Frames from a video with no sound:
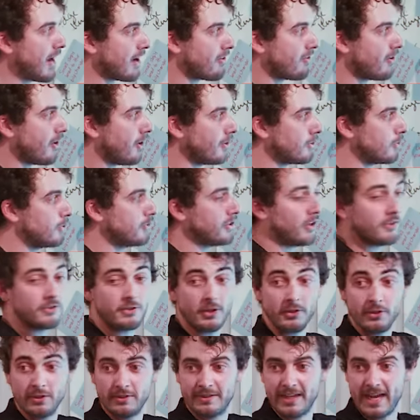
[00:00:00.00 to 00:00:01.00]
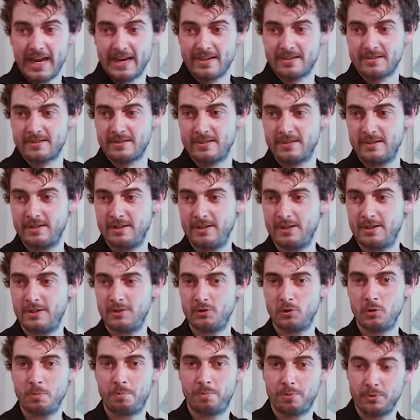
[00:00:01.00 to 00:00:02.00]
background to center the text,
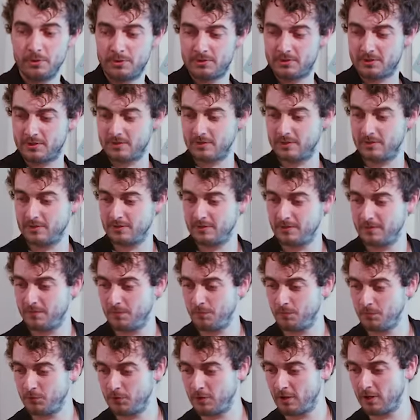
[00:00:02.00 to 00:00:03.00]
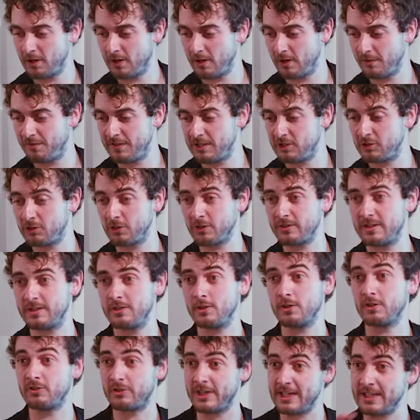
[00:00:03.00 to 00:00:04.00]
to put the features in
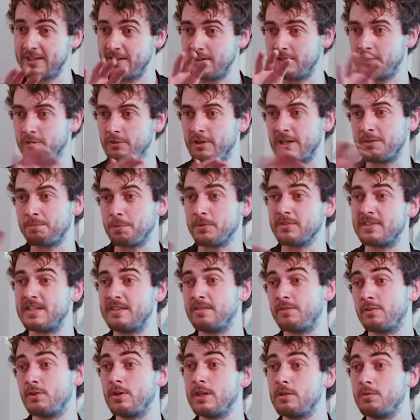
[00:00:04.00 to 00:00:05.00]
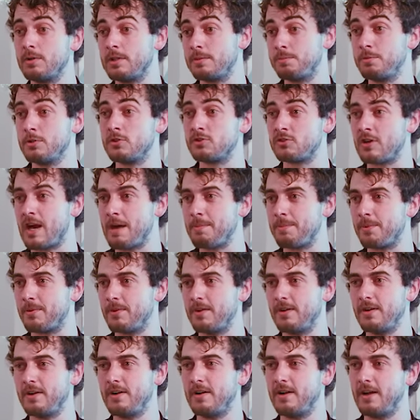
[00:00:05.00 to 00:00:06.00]
the grid, in a responsive grid with
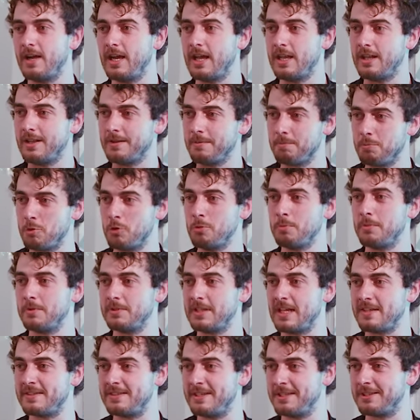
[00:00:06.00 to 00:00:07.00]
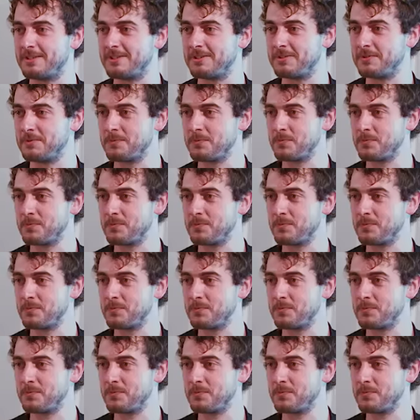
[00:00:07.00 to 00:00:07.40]
Bootstrap, and boom, that's it.